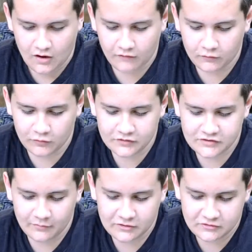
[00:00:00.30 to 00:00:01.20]
course,
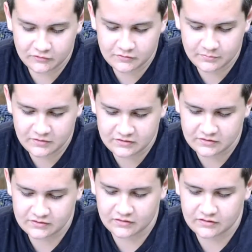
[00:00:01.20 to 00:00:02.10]
some introduced species,
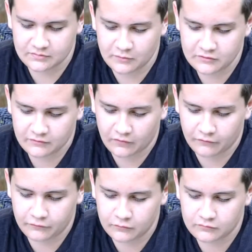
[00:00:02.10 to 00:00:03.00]
such as most of our
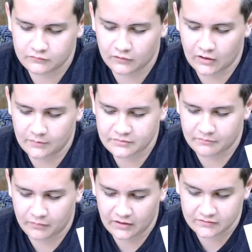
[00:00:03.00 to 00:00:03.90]
food, crops, and
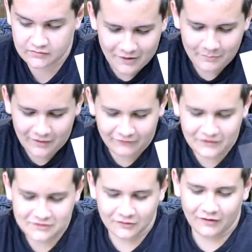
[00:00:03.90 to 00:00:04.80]
pets, are
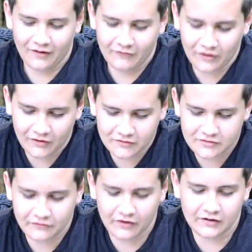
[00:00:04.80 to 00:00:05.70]
beneficial. However, others
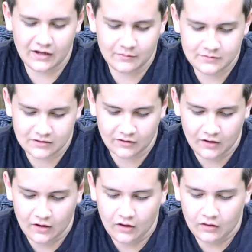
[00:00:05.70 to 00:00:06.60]
are very damaging.
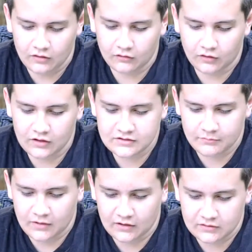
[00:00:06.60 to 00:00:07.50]
The greatest
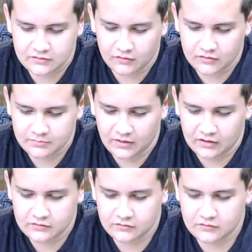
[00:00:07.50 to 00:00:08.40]
impact is caused by
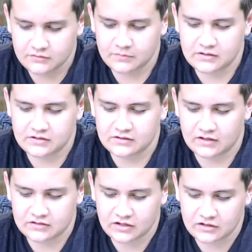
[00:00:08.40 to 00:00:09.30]
introduced species
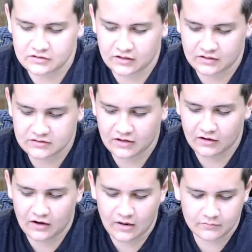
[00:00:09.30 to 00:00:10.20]
that change an
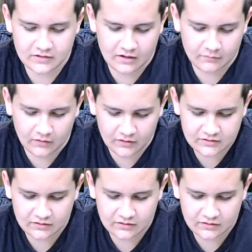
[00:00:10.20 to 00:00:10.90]
entire habitat because